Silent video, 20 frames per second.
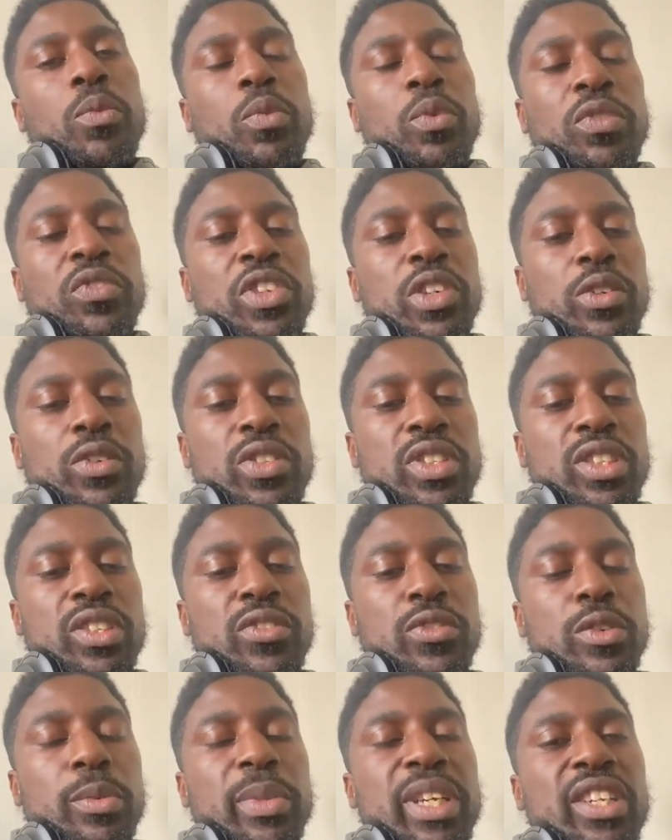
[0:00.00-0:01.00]
Chelsea's
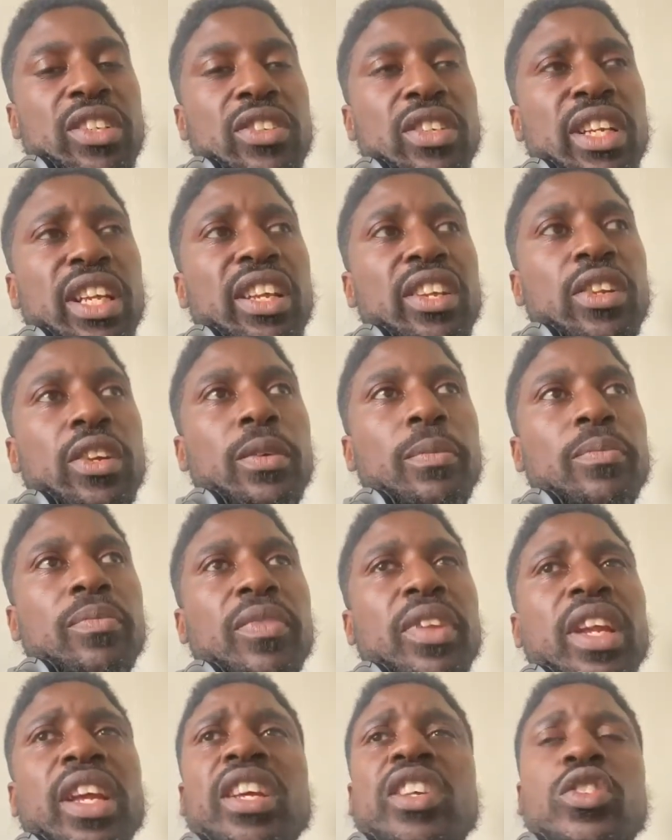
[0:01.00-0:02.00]
formation, and
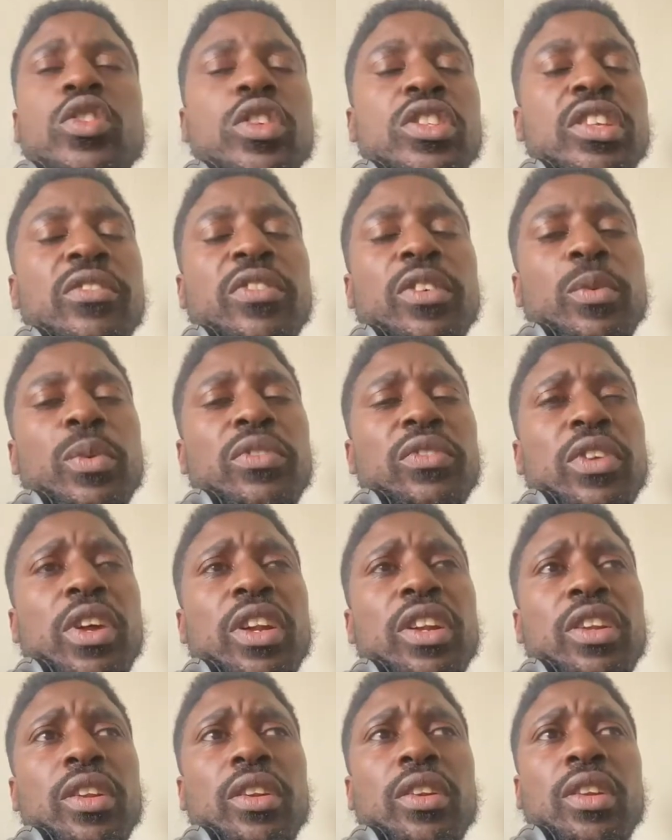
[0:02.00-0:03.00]
it's not something we've
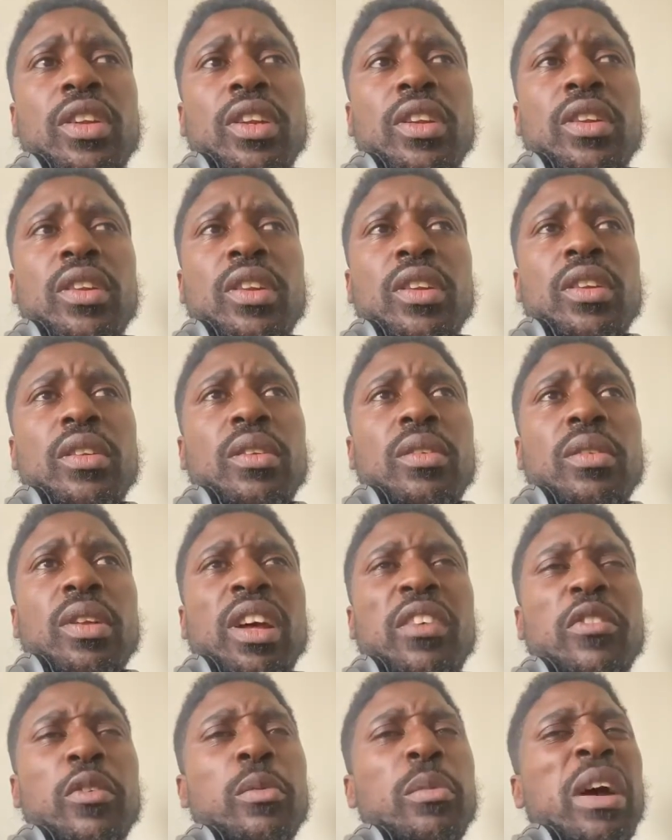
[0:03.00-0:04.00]
done. I
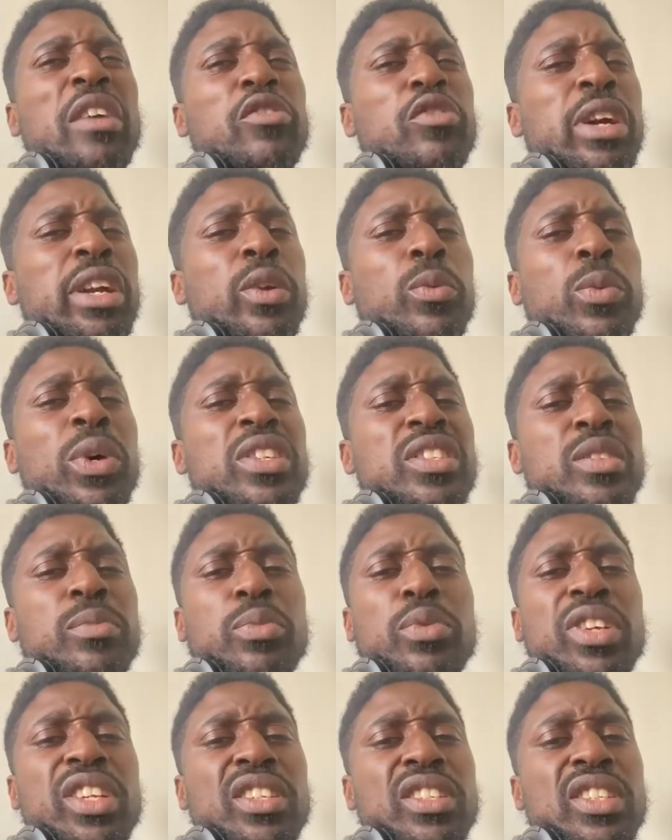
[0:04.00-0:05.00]
think we might have tried it once in
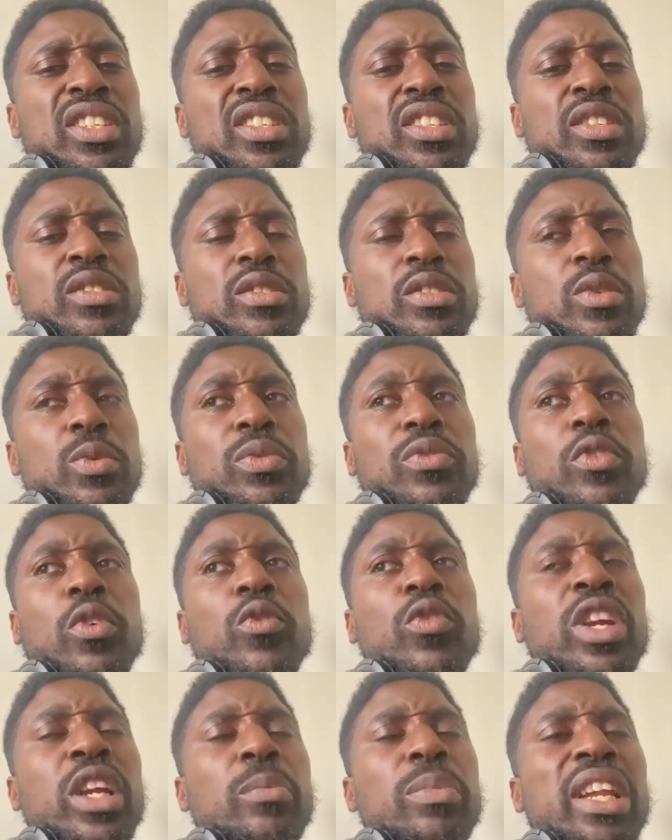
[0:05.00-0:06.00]
pre-season, so we've not
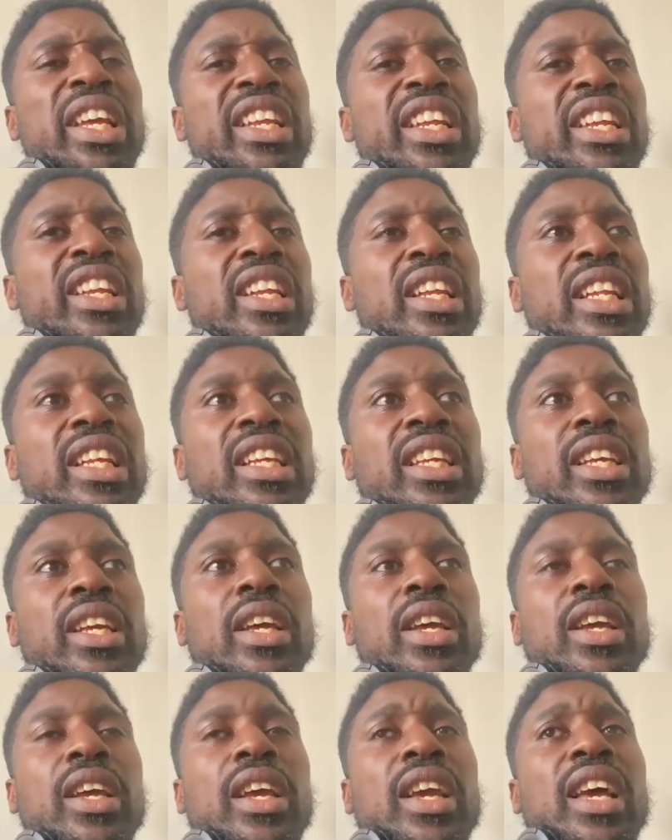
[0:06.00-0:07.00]
really played it in the league.
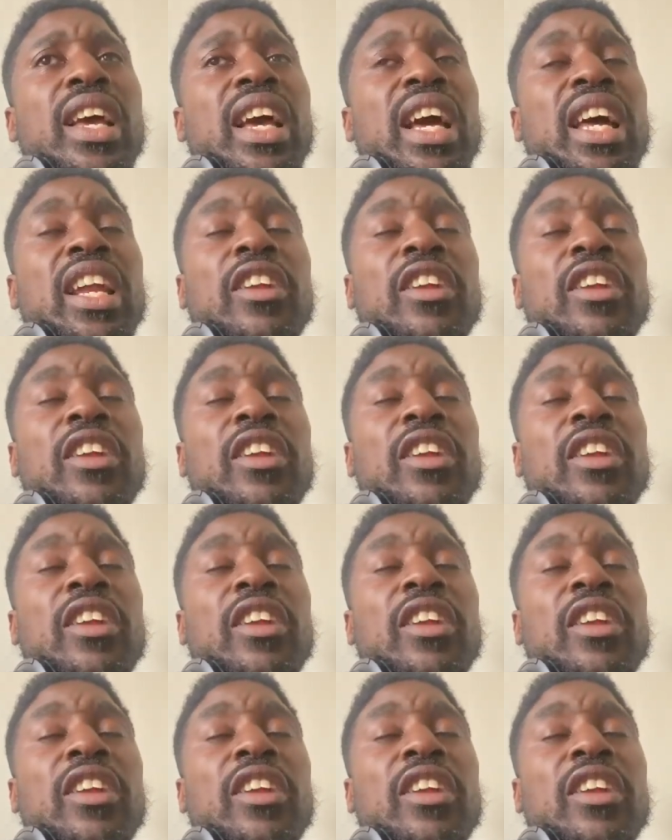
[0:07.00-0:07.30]
And I